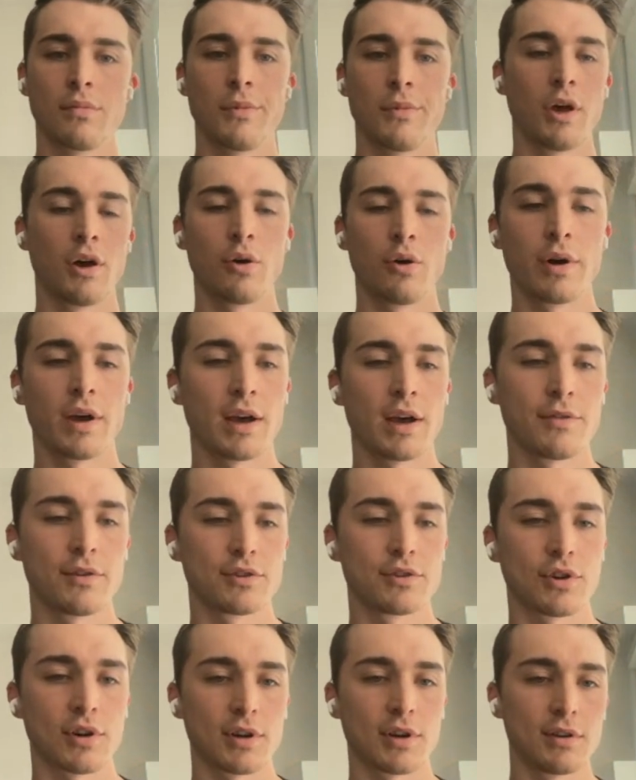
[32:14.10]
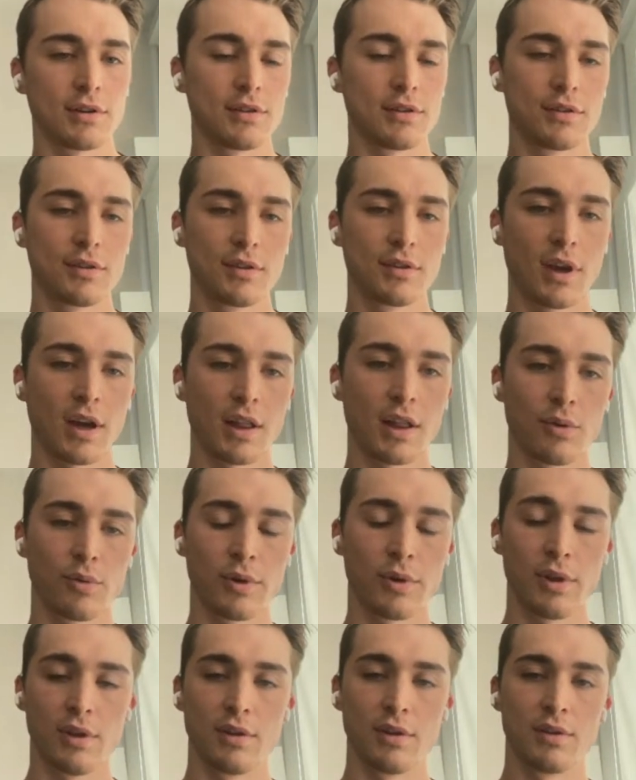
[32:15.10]
No, we haven't tried
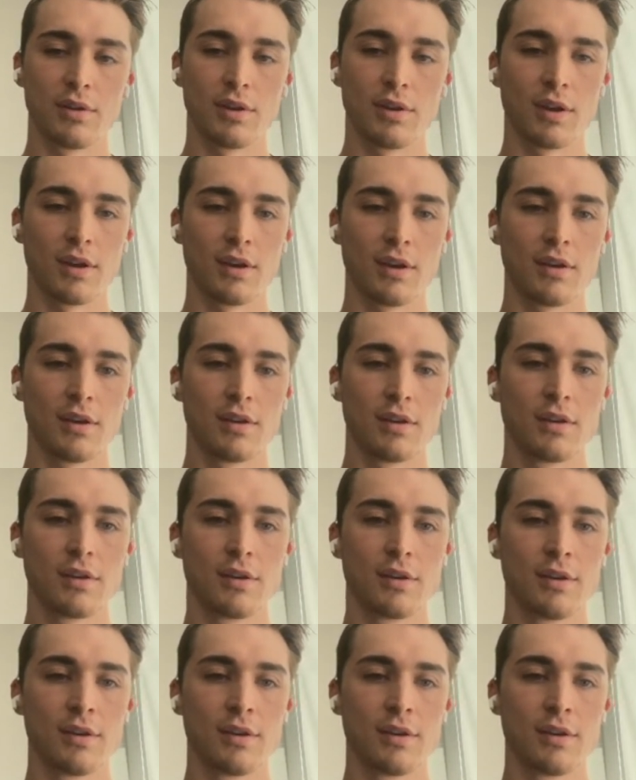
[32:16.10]
Halloween yet.